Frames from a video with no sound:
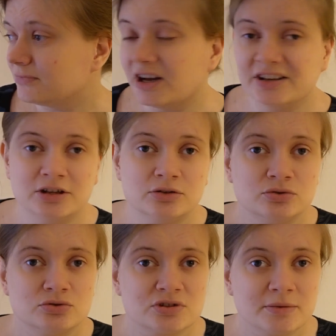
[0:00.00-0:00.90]
I need to
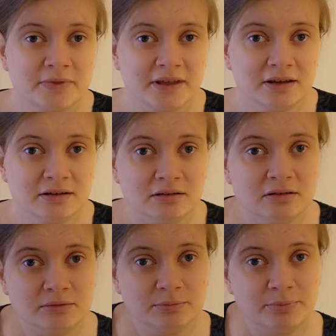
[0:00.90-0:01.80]
do something,
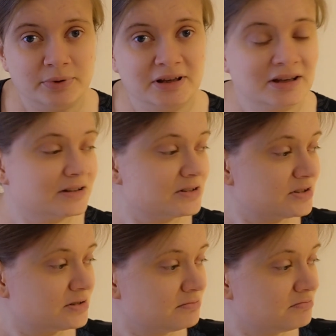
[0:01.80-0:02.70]

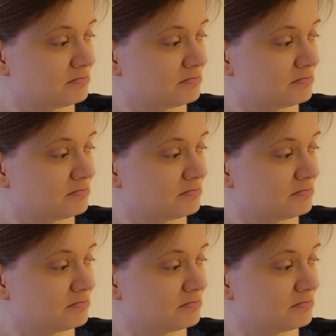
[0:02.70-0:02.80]
because